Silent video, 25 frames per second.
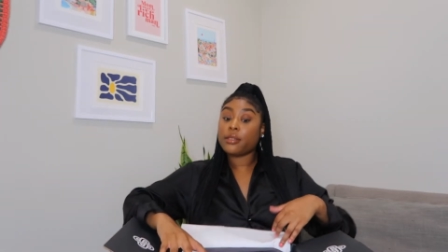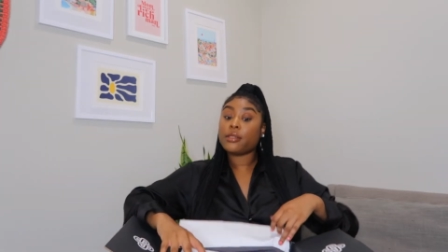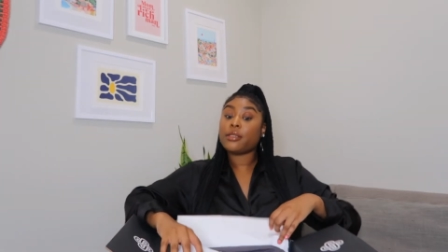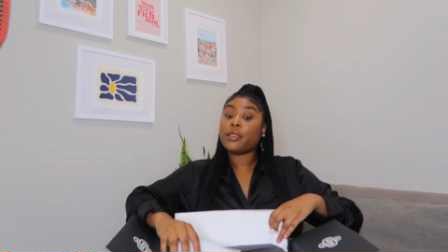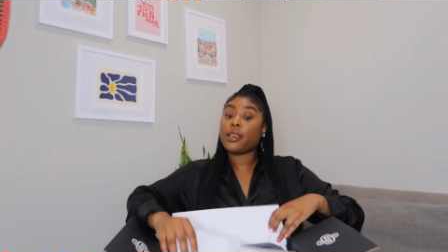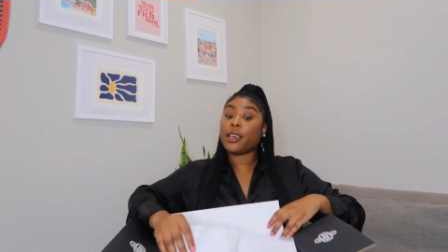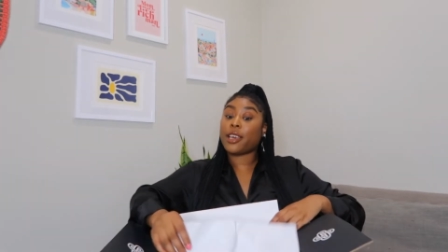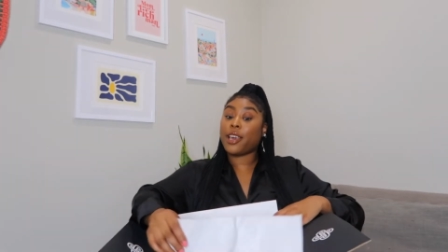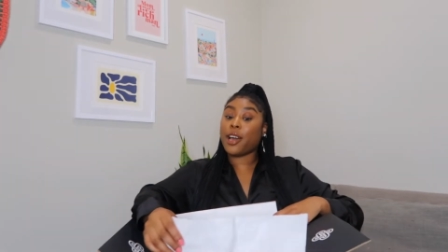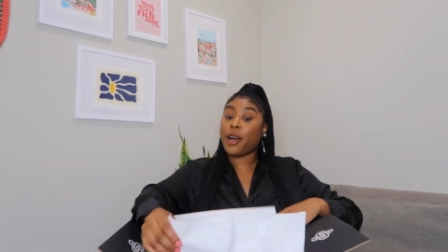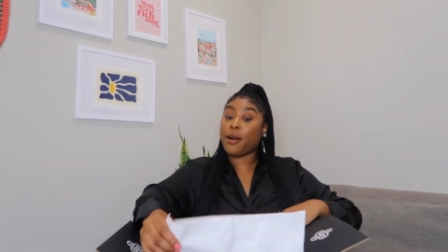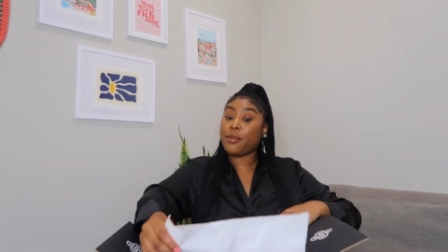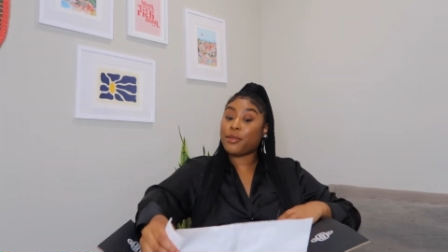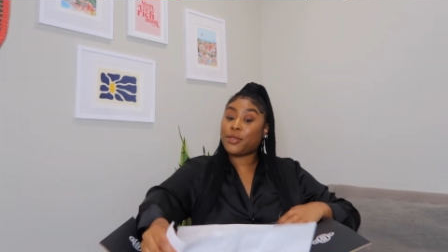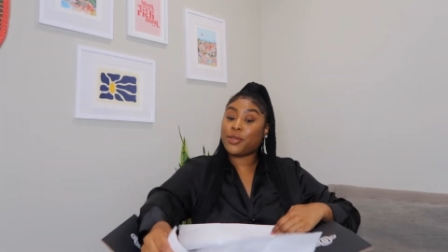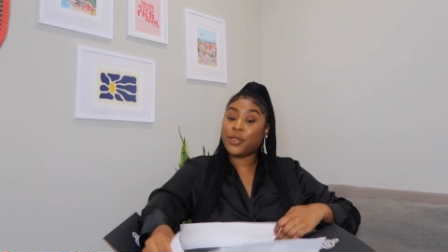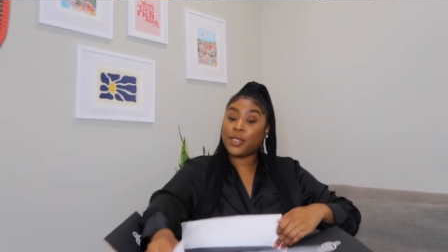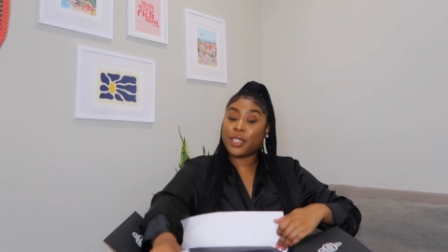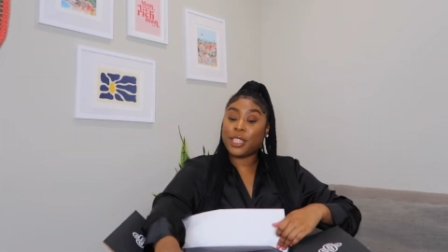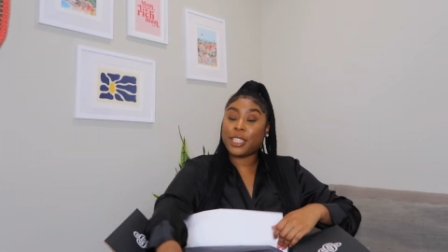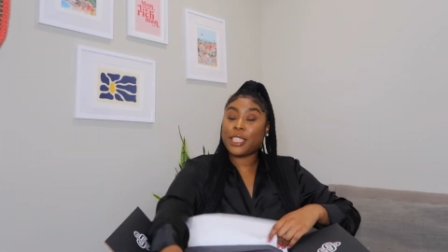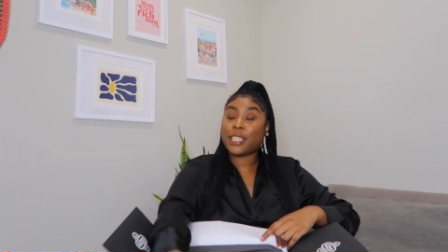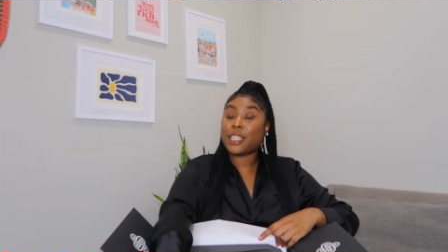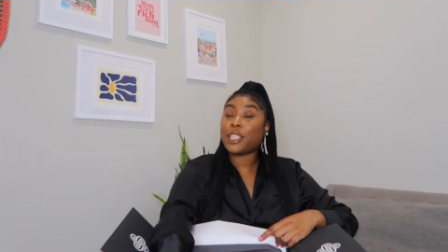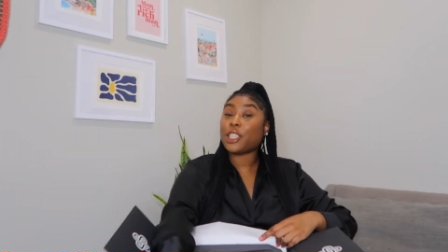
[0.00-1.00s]
it comes with
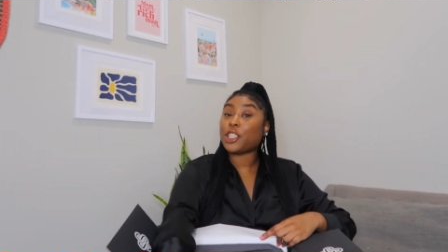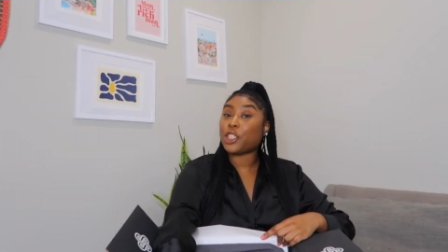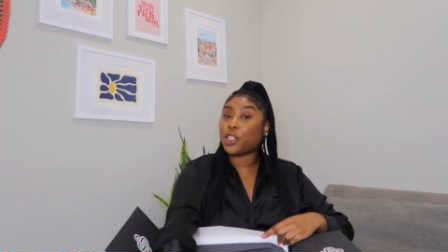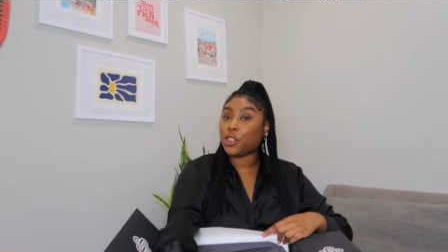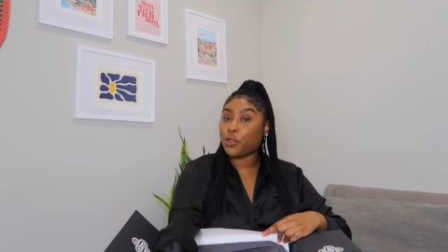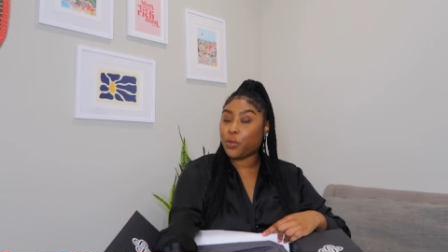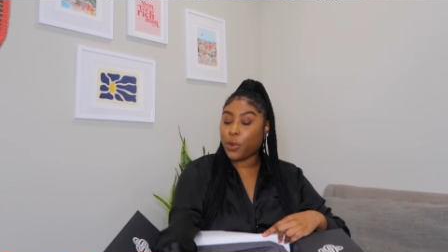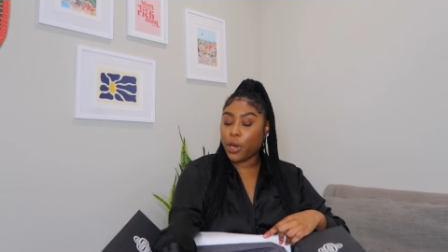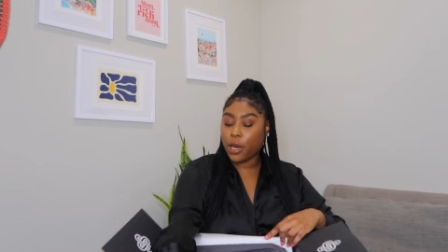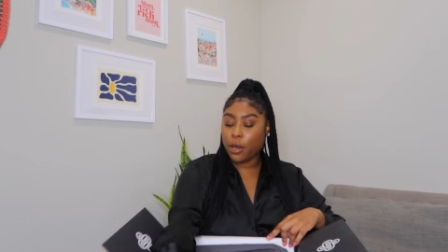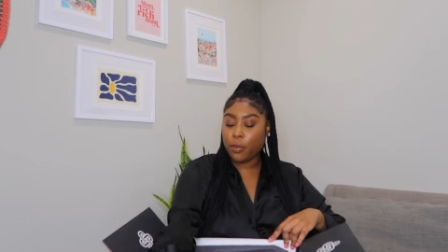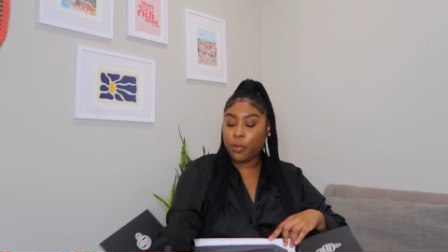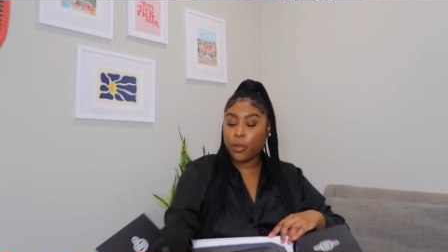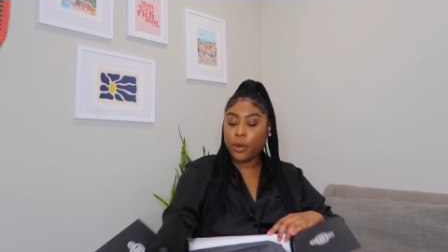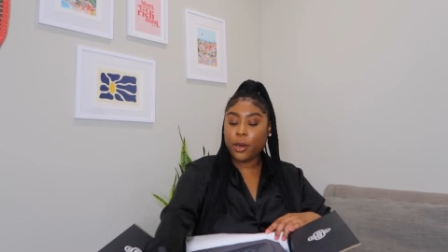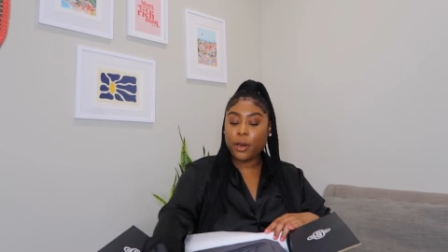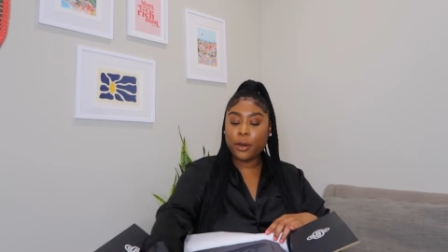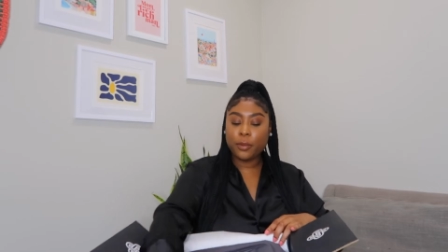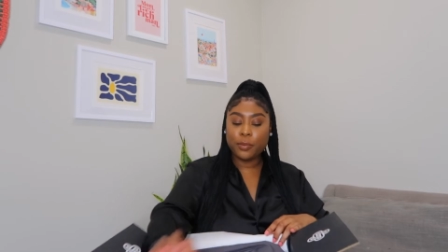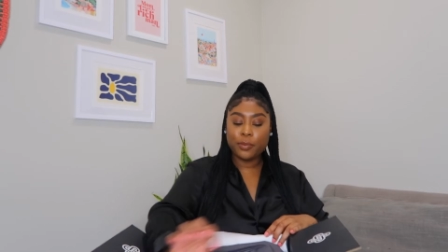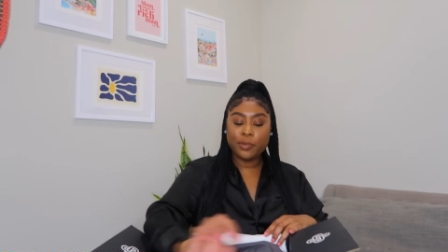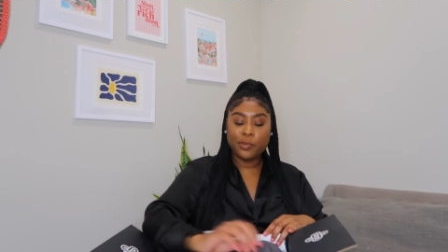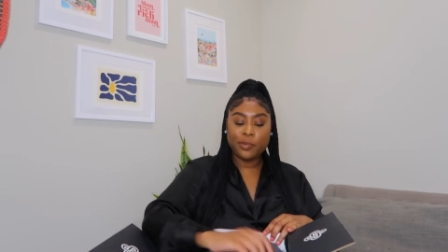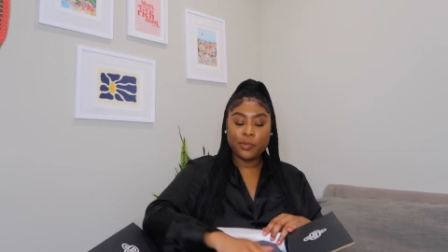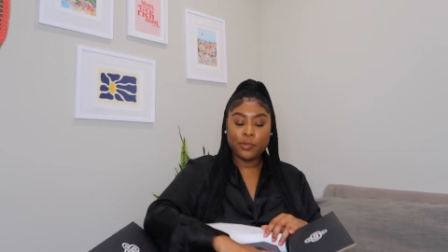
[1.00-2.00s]
this tissue
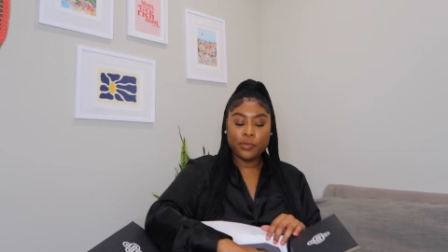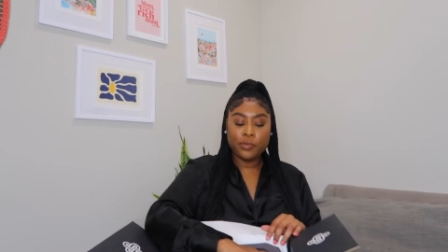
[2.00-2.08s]
paper.